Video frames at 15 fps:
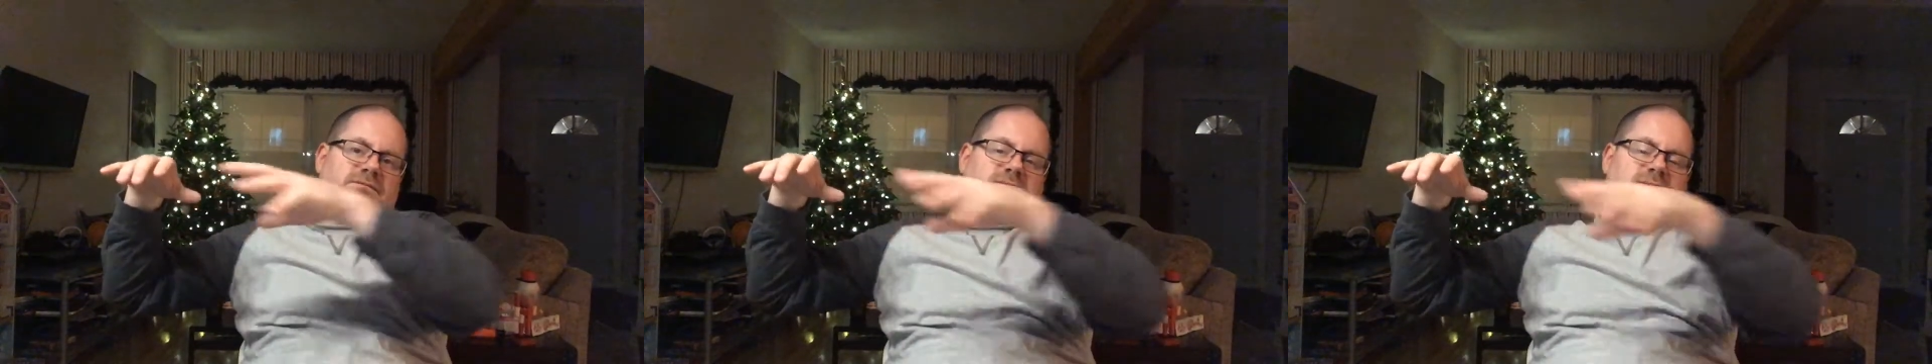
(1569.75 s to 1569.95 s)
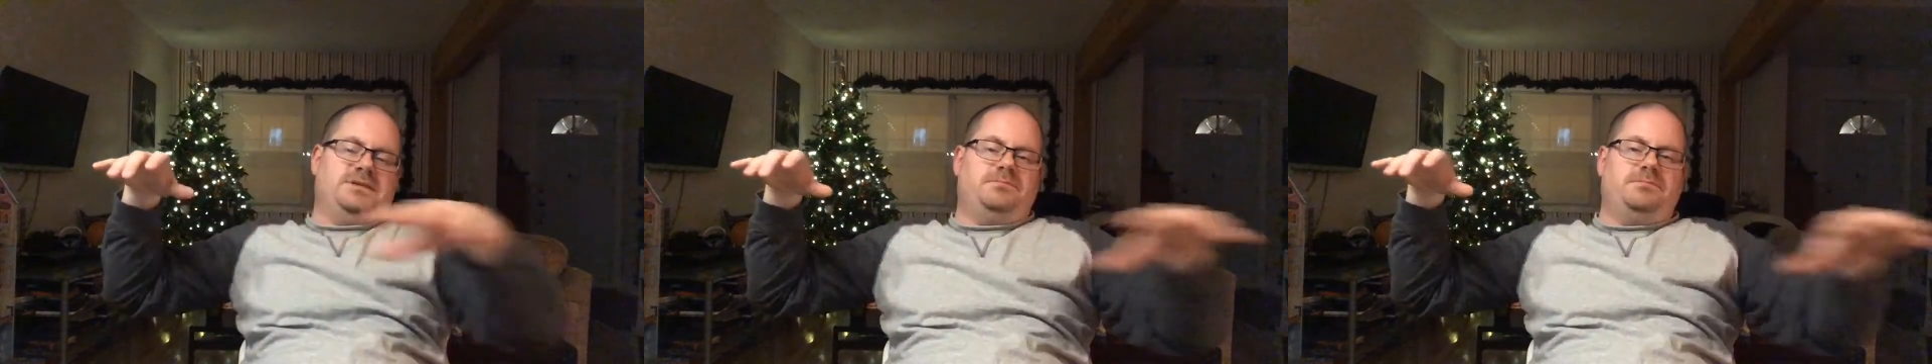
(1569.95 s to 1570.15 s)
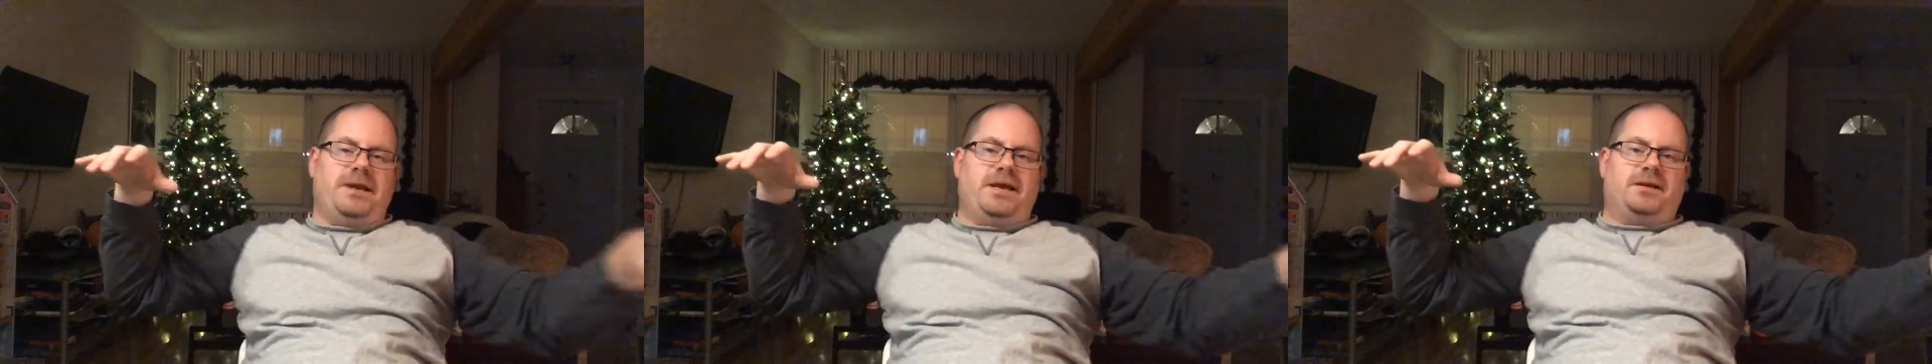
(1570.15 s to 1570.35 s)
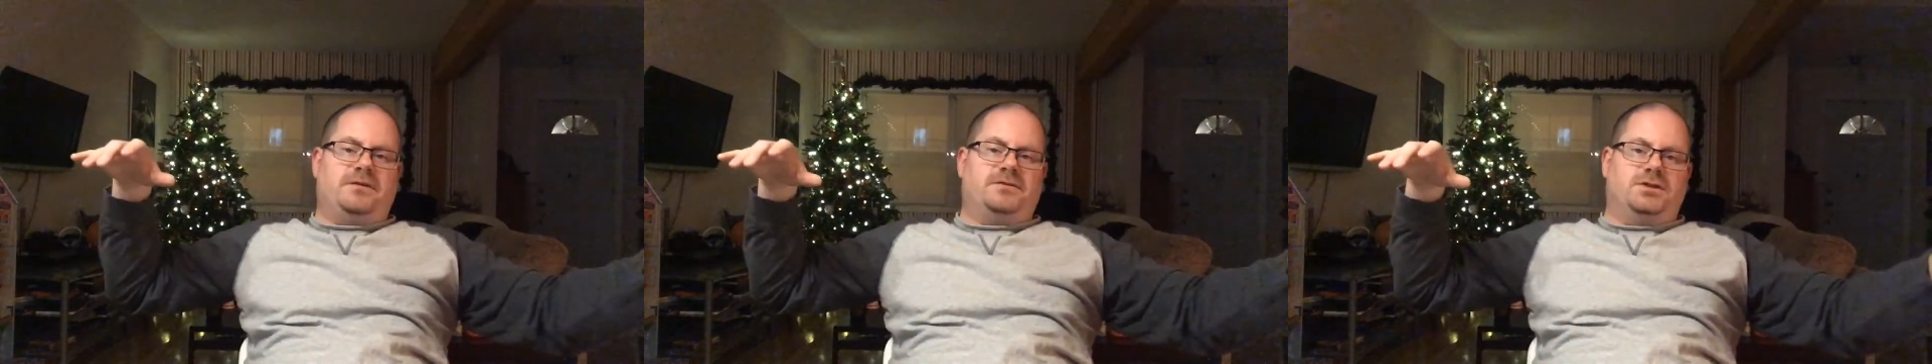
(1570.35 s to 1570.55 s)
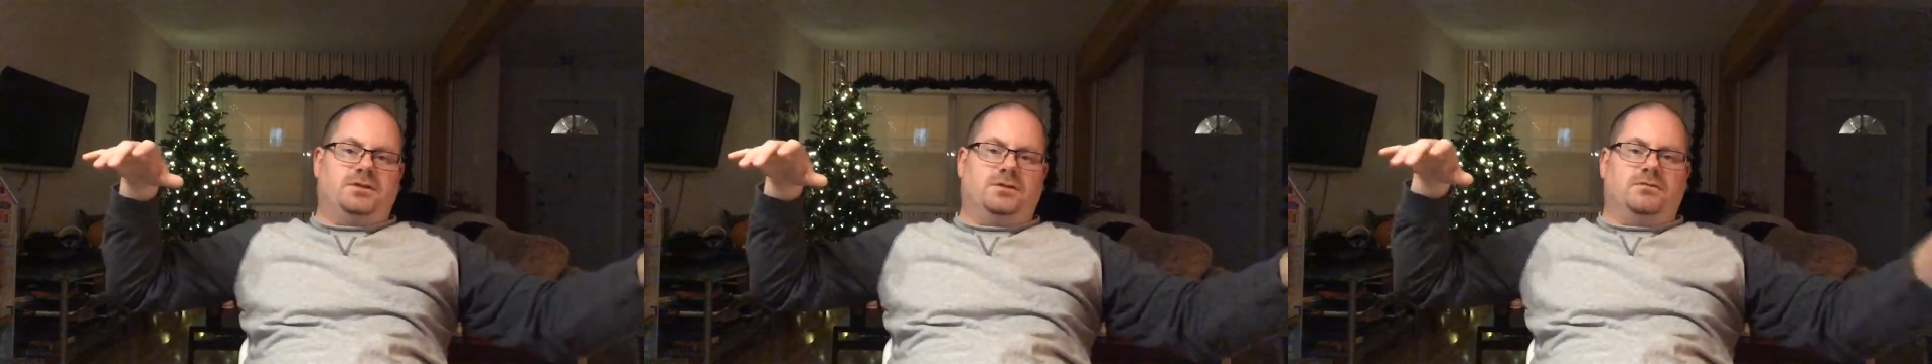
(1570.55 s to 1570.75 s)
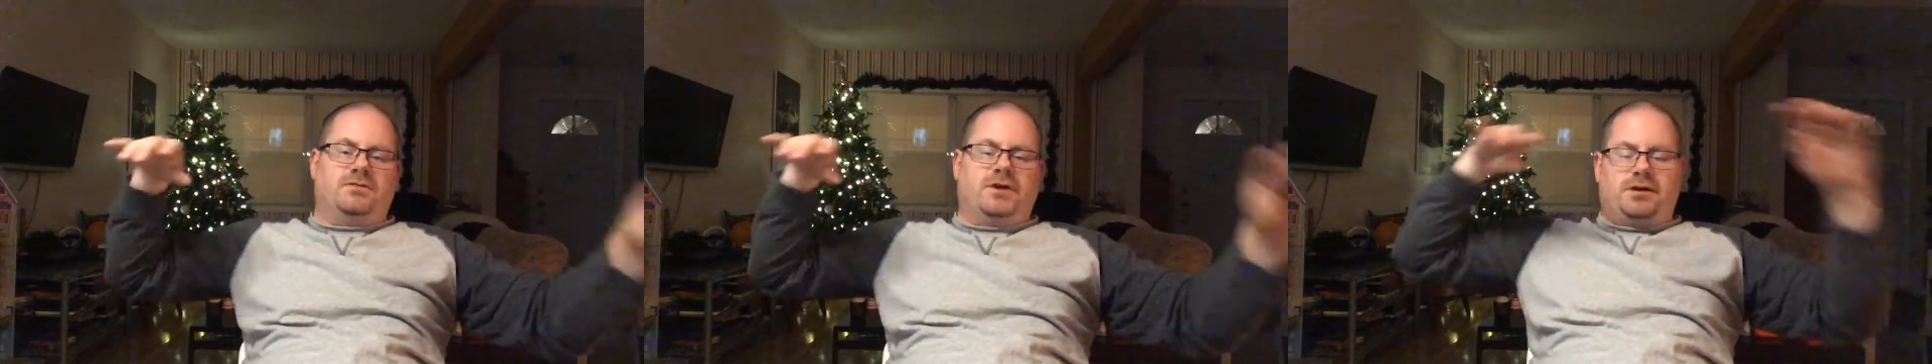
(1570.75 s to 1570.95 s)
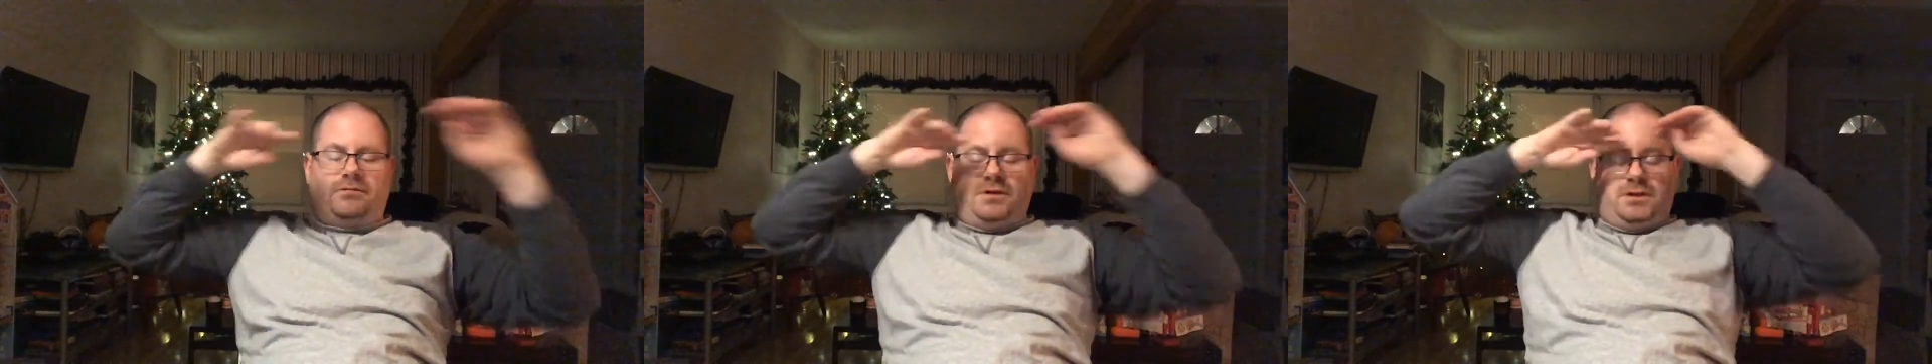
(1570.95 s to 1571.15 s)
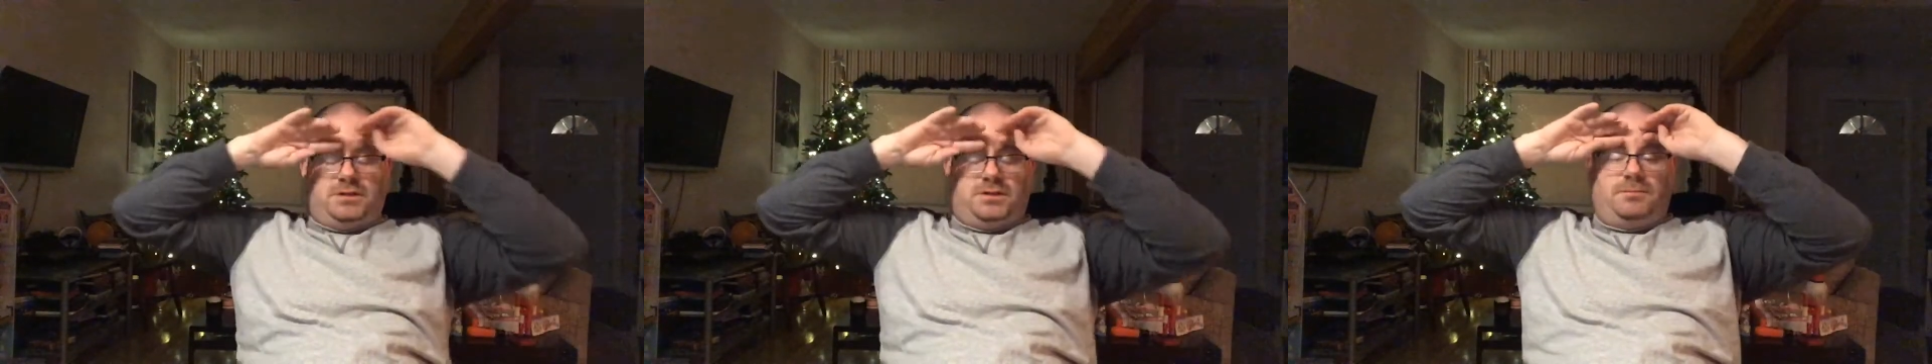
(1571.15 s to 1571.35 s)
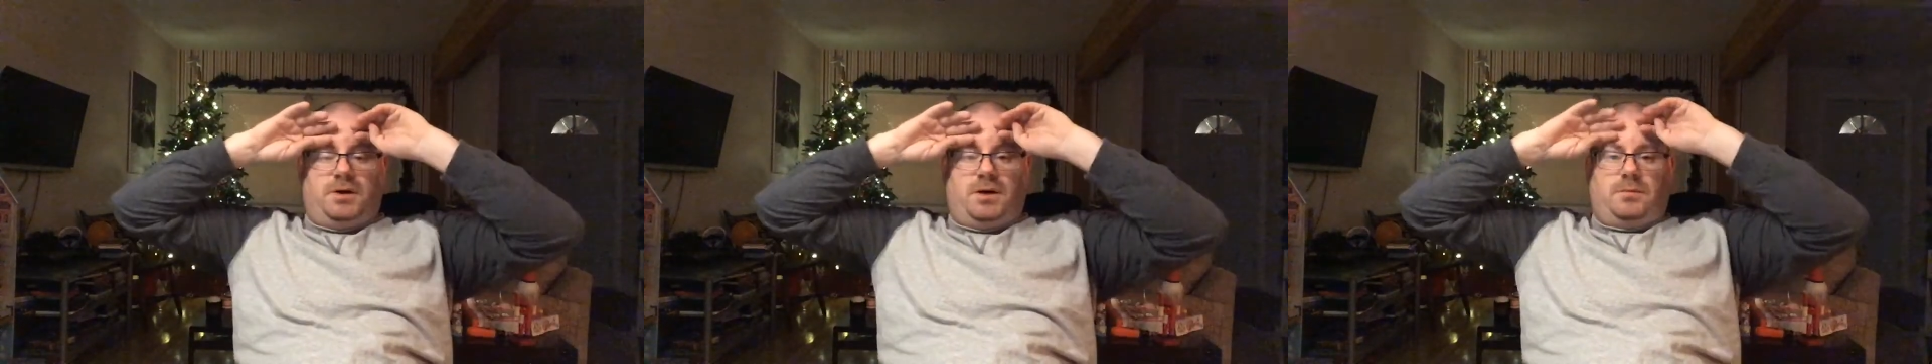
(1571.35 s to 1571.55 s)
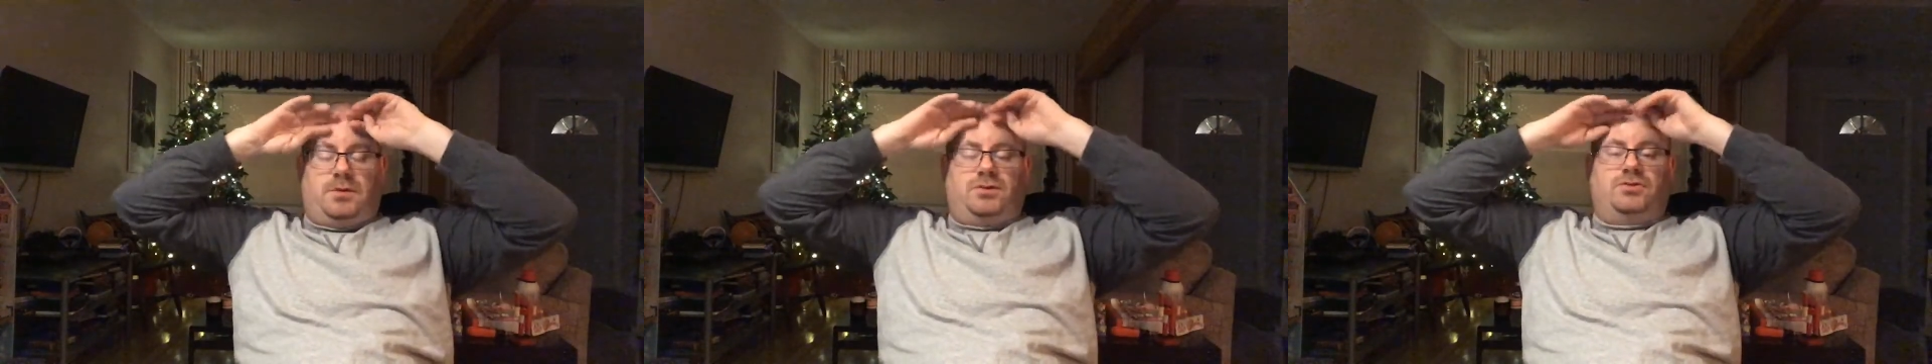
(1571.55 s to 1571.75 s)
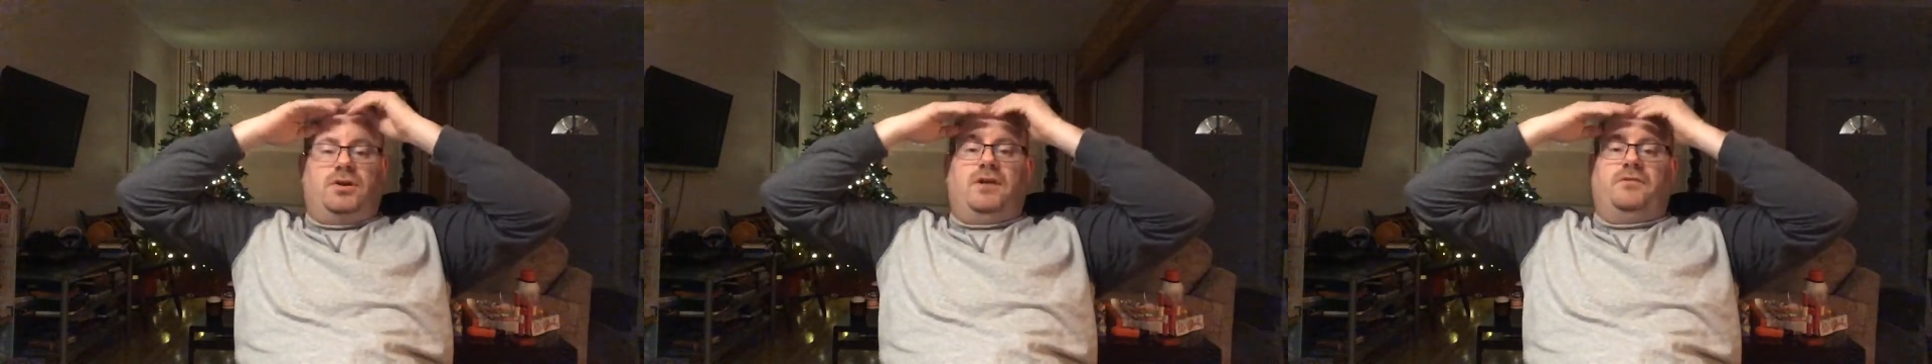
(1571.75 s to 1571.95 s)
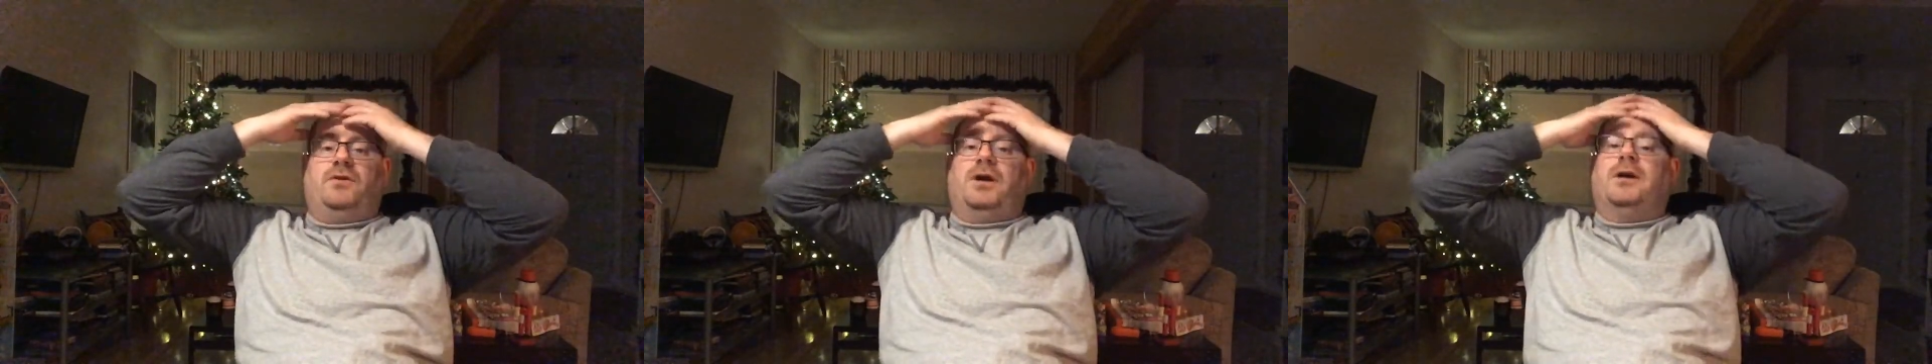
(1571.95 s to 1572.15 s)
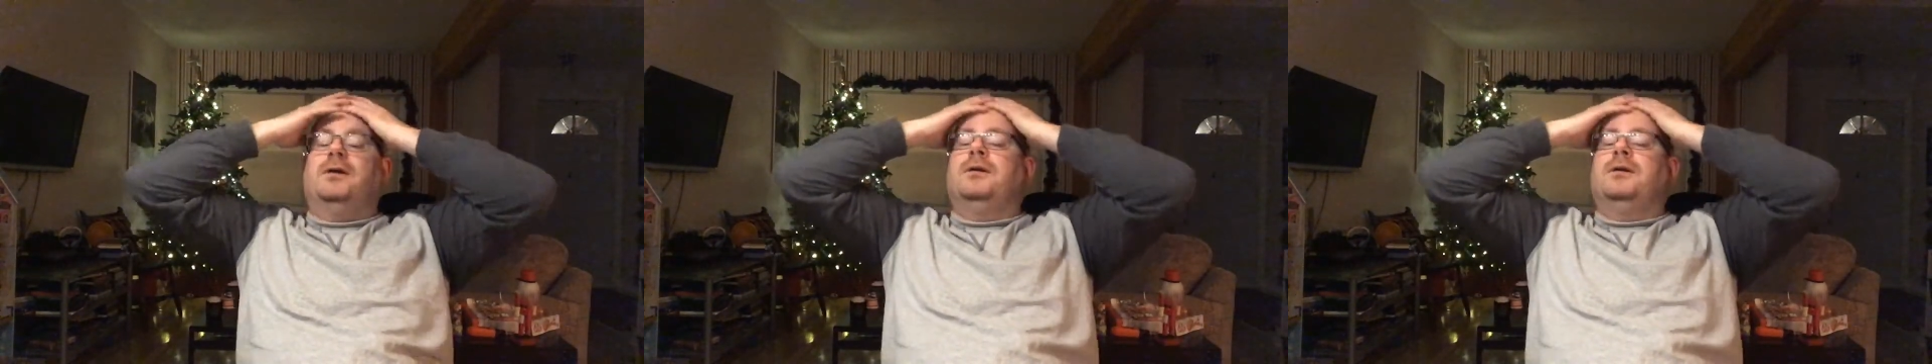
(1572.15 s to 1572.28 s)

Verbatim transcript: this bank of snow right across the bottom of the driveway.